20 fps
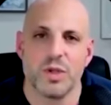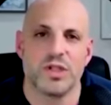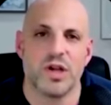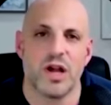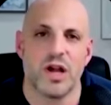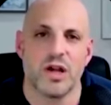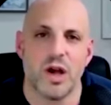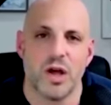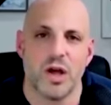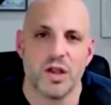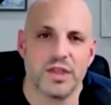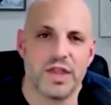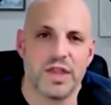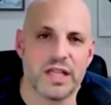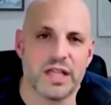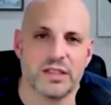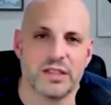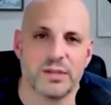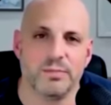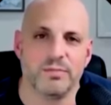We talk all
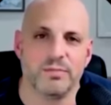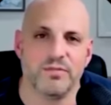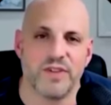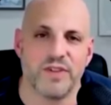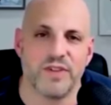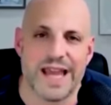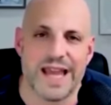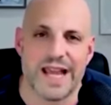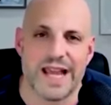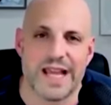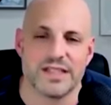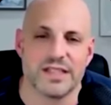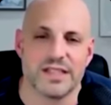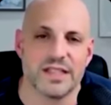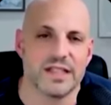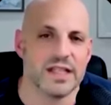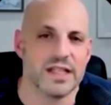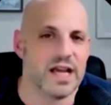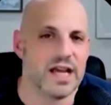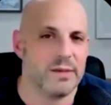things
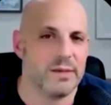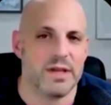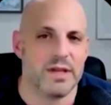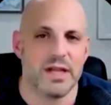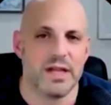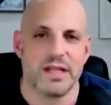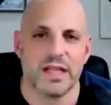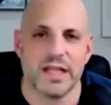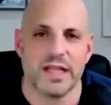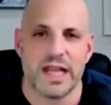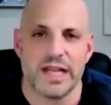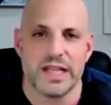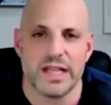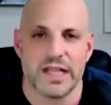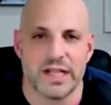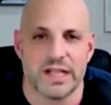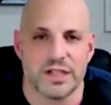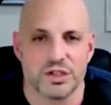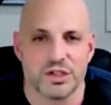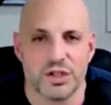financing. I've been in the
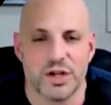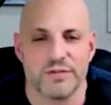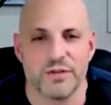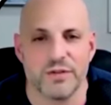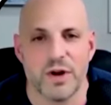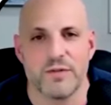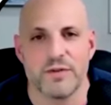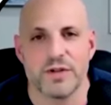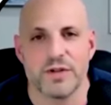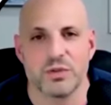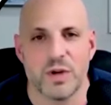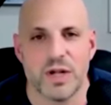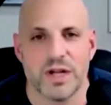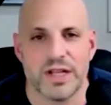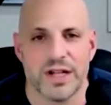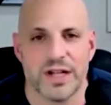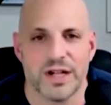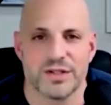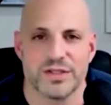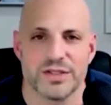lending industry for over
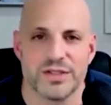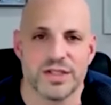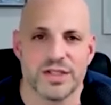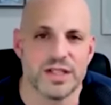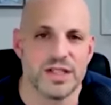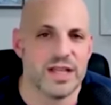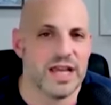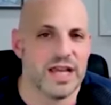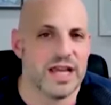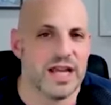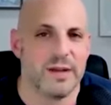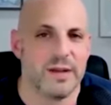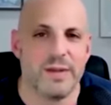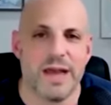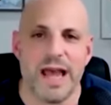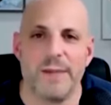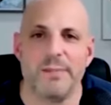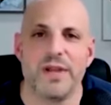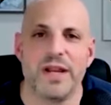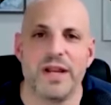20 years, and I'm
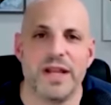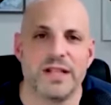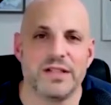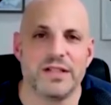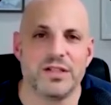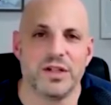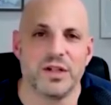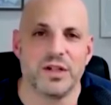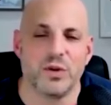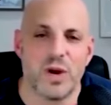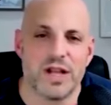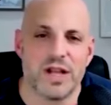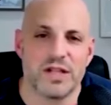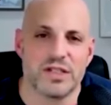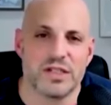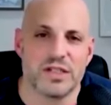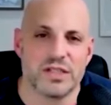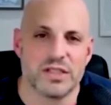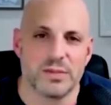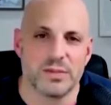happy to answer your
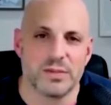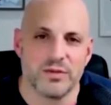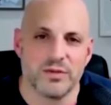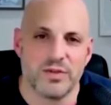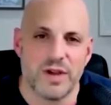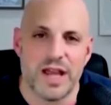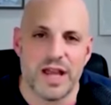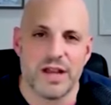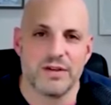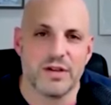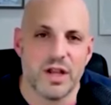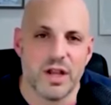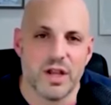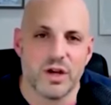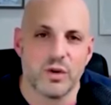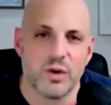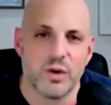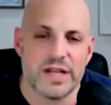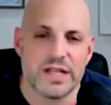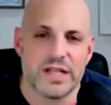questions and provide
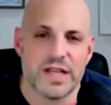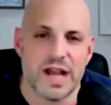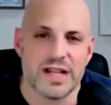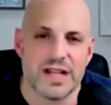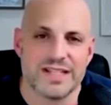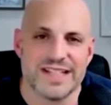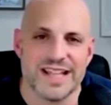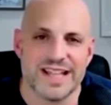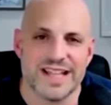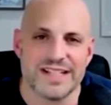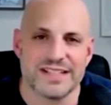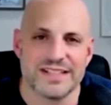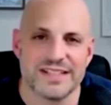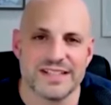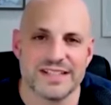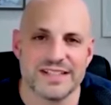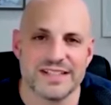great content.